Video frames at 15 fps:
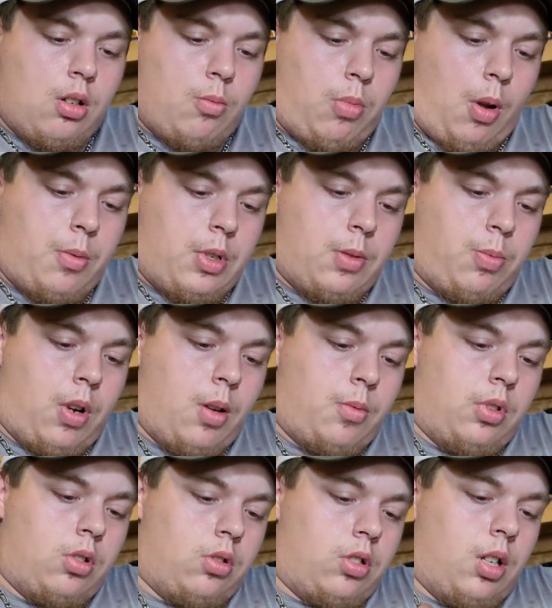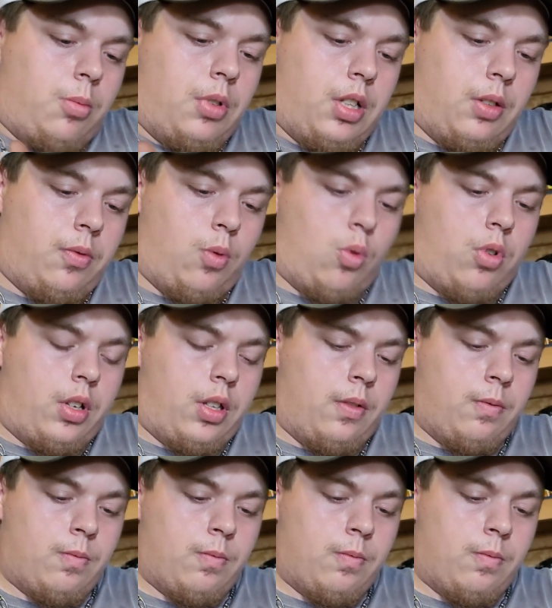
probably spray them with a little WD-40.